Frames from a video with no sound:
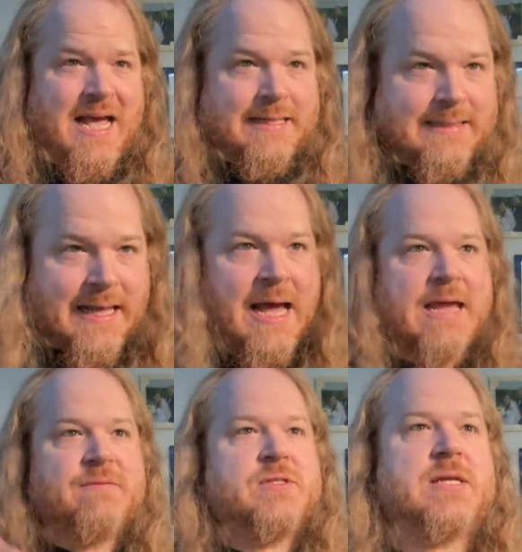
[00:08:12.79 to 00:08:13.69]
a
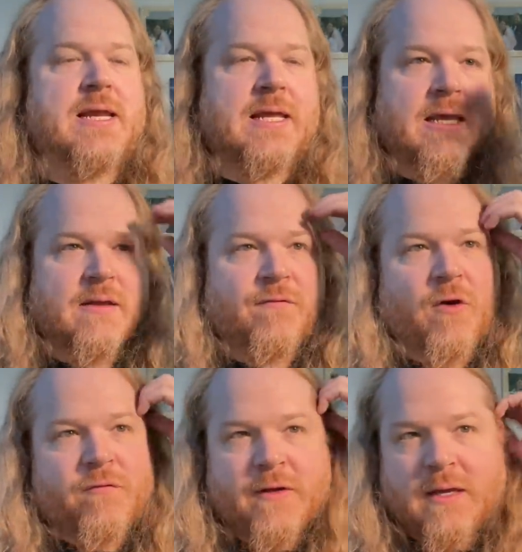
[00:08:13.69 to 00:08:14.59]
live setting
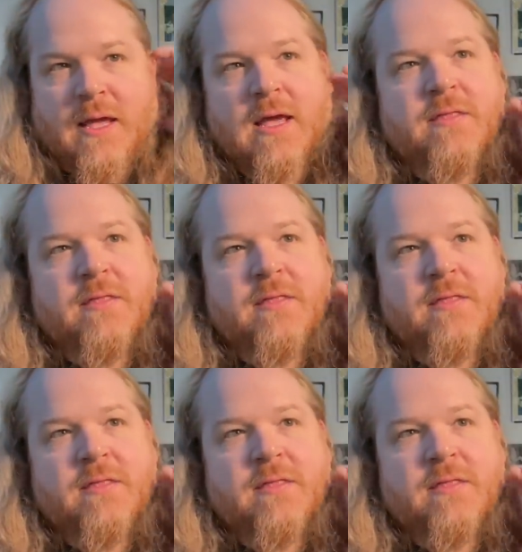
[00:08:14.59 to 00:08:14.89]
involving